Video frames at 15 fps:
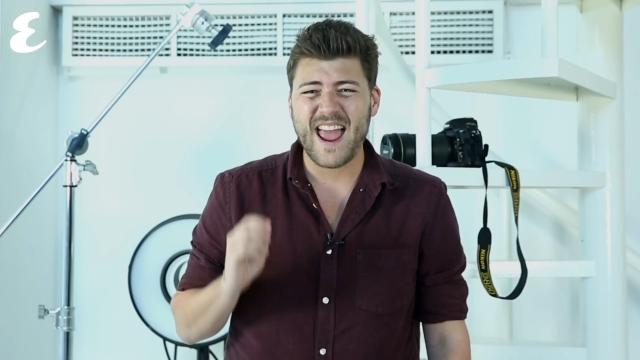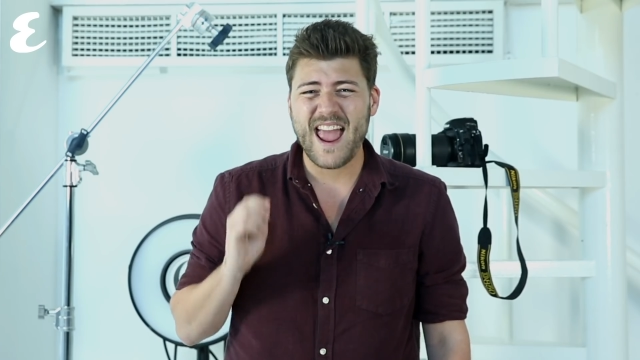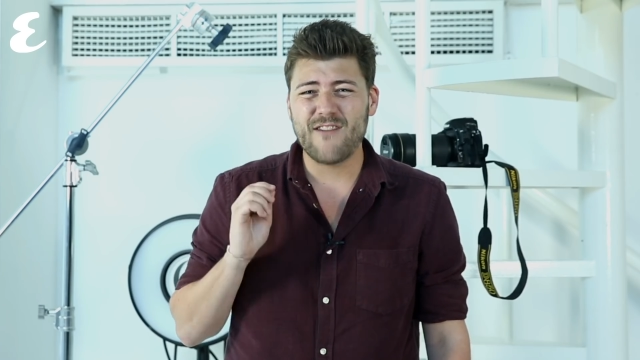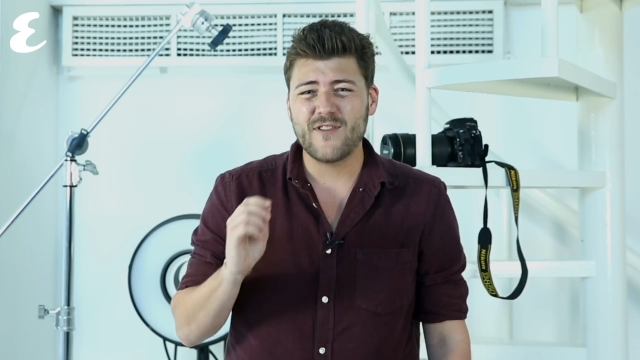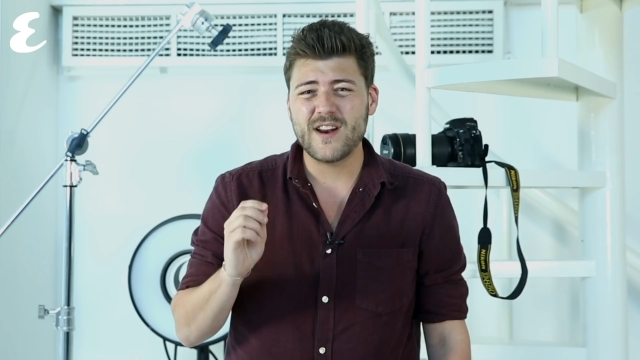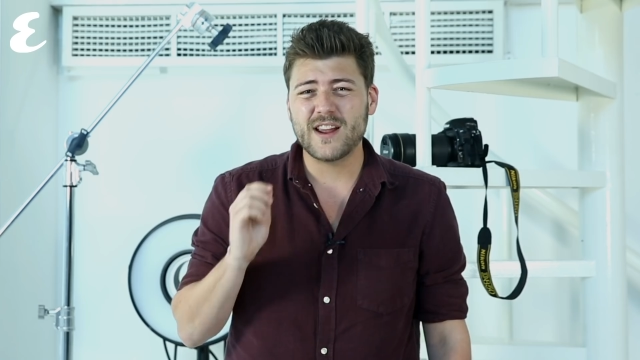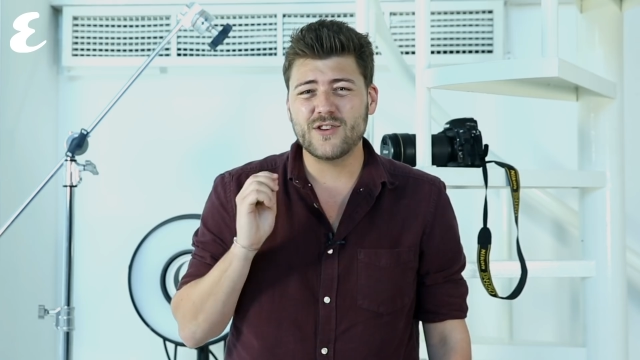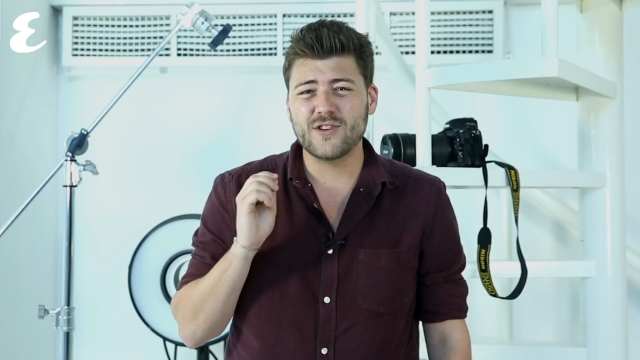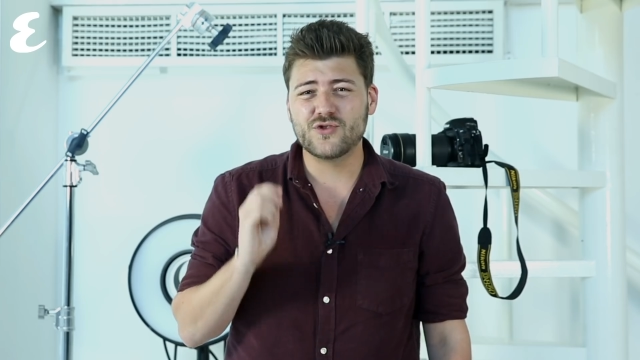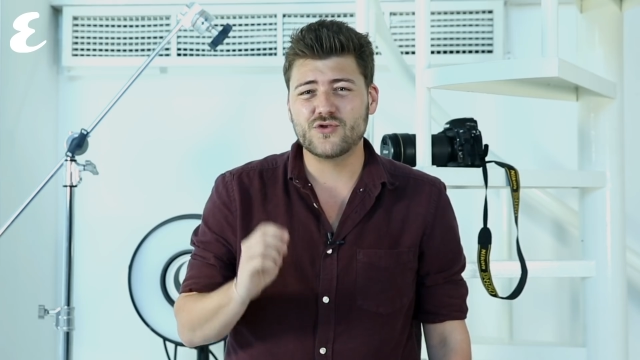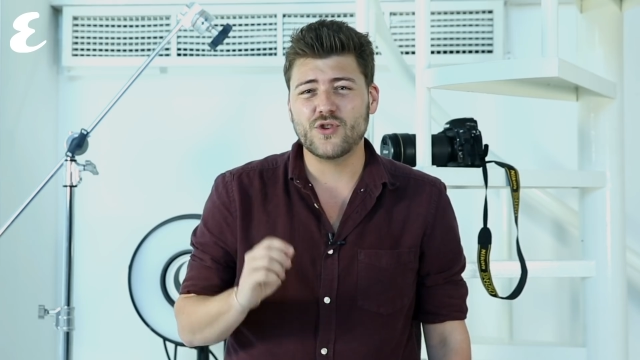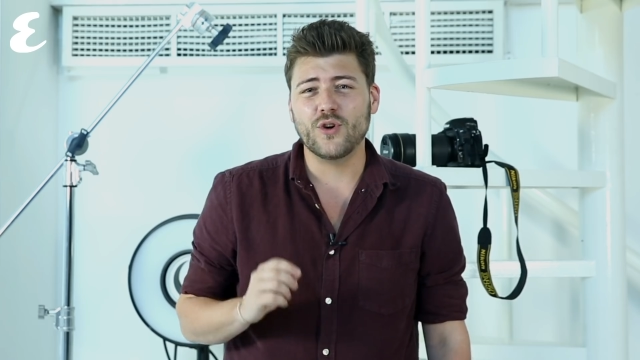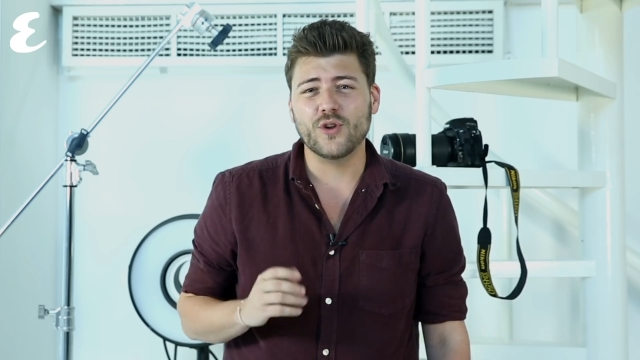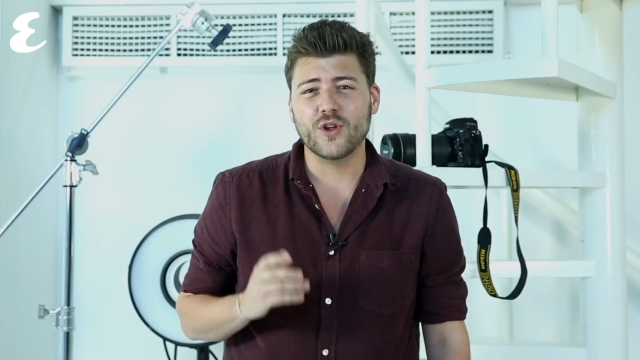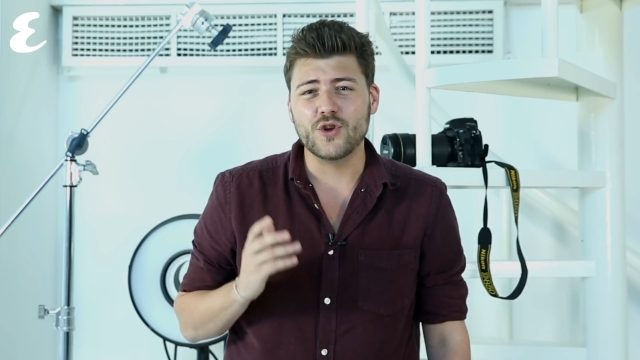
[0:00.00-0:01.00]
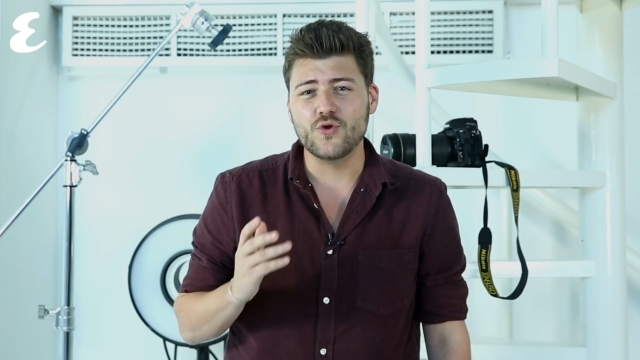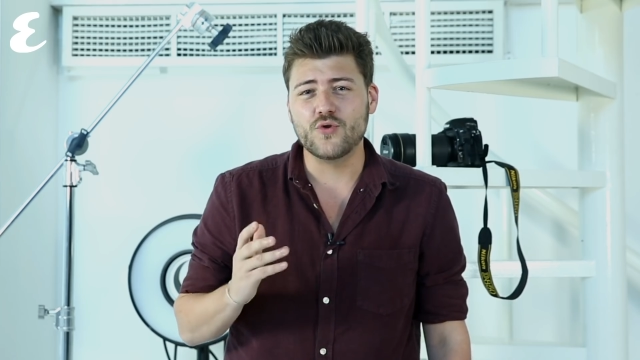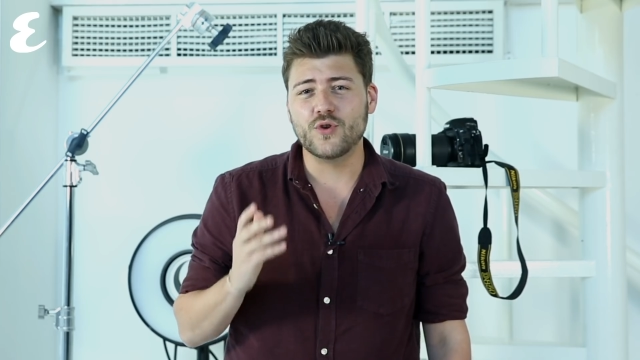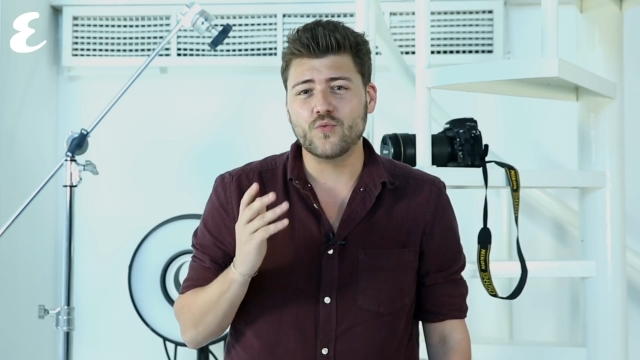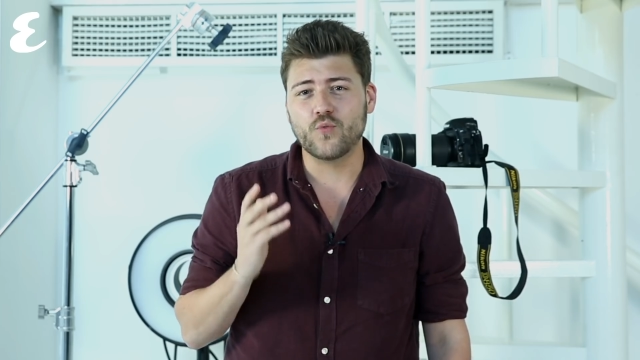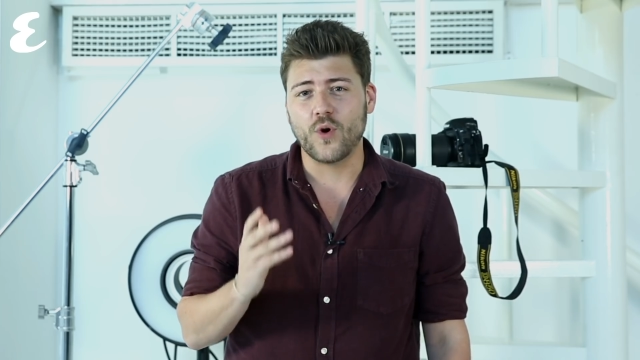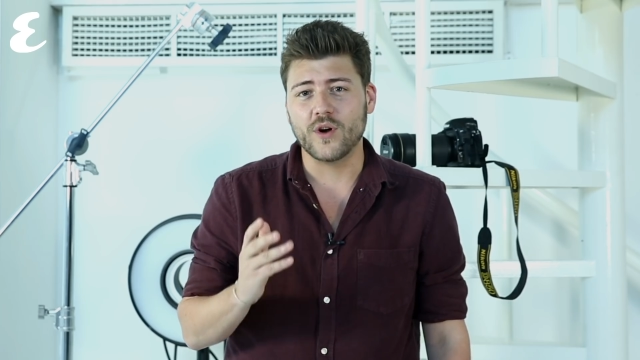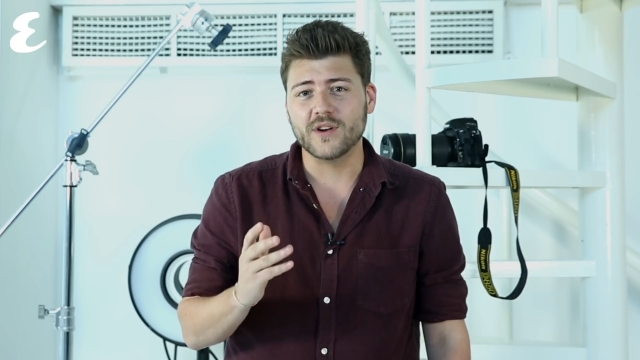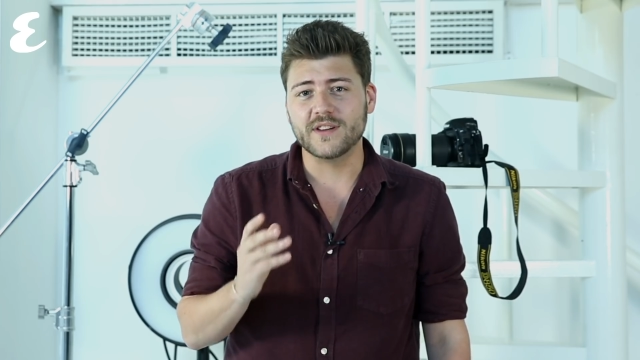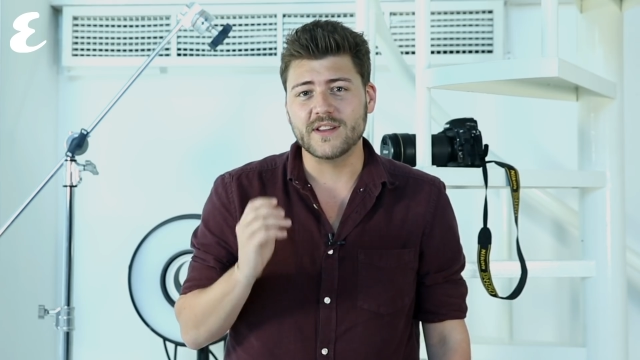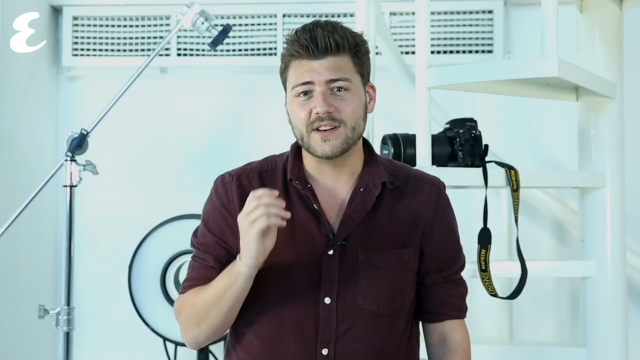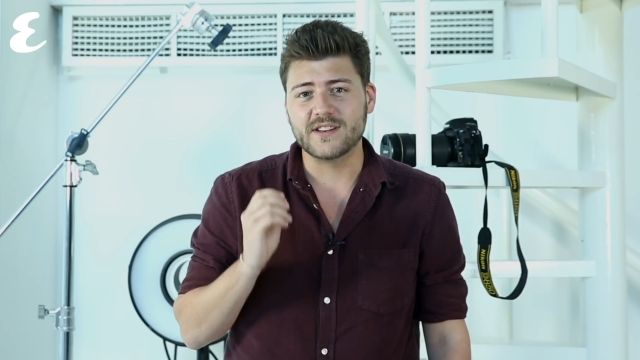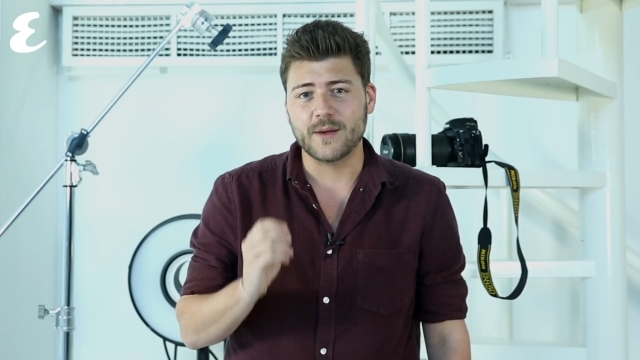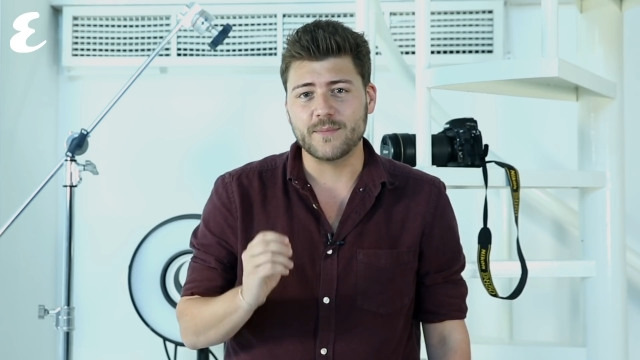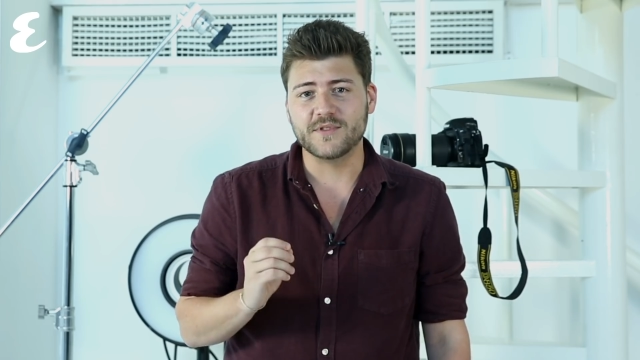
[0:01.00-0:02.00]
every control you could want at the
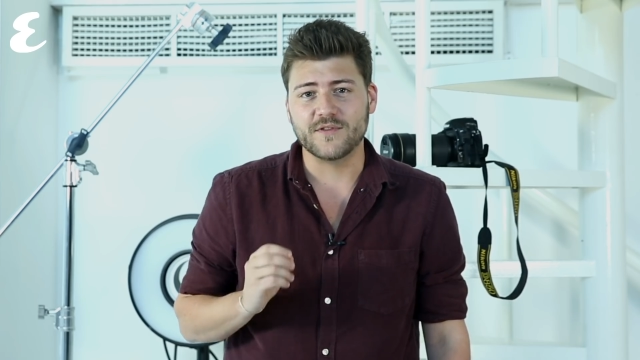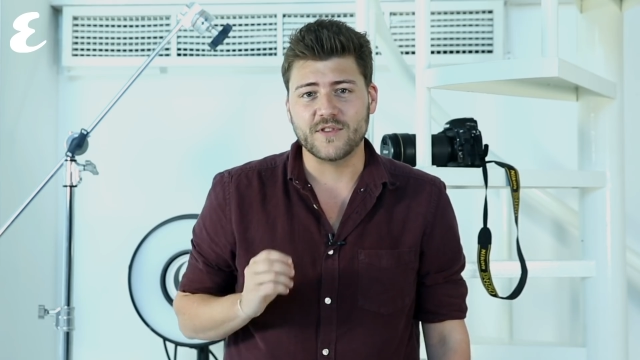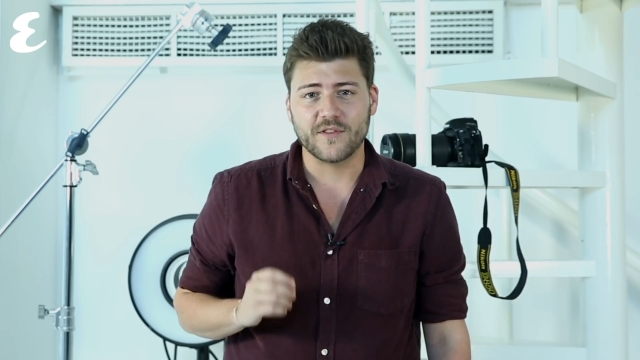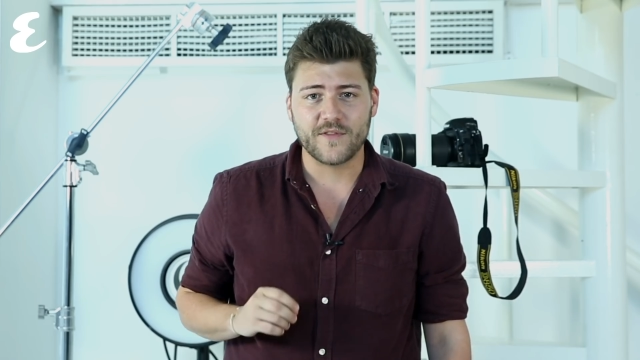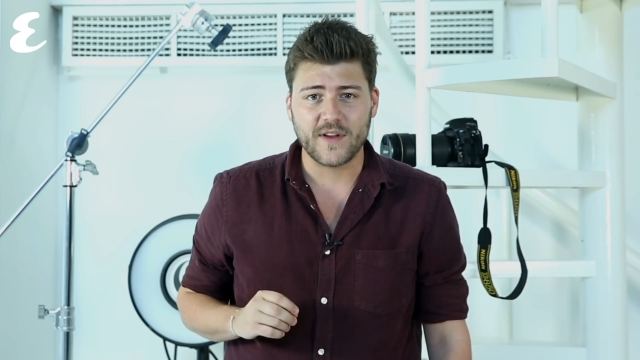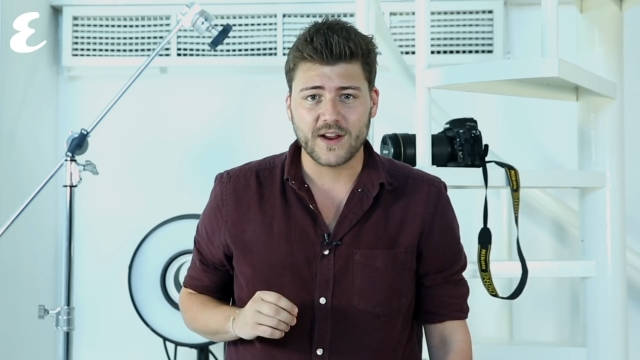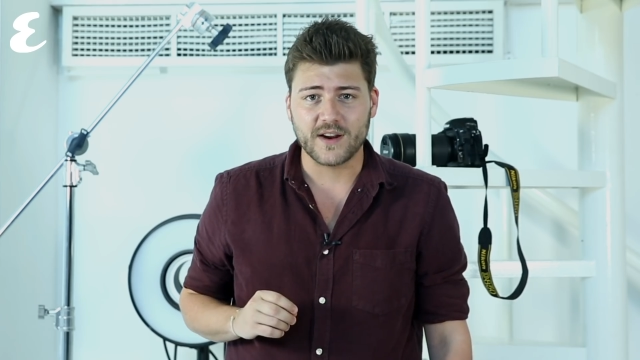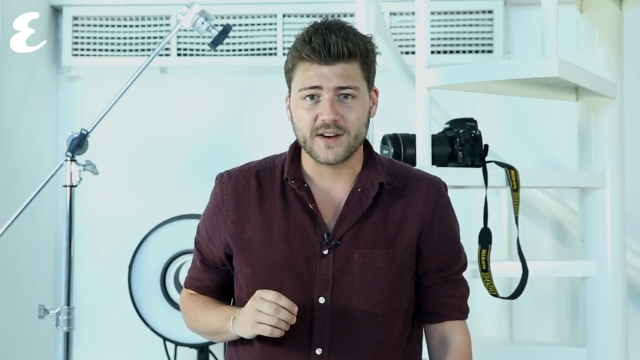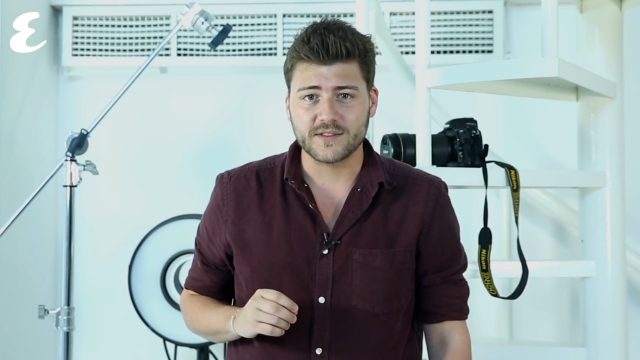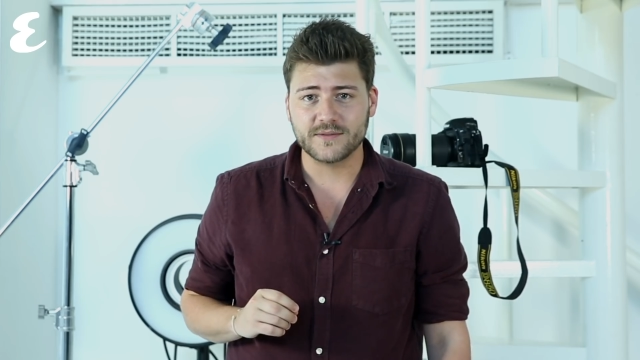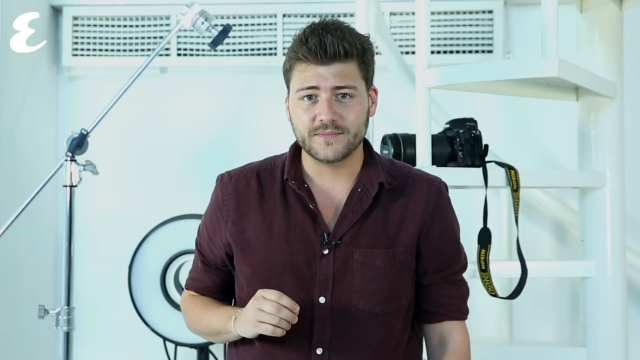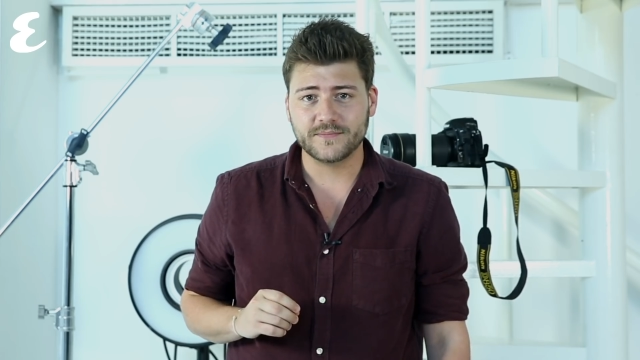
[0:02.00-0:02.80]
tips of your fingers.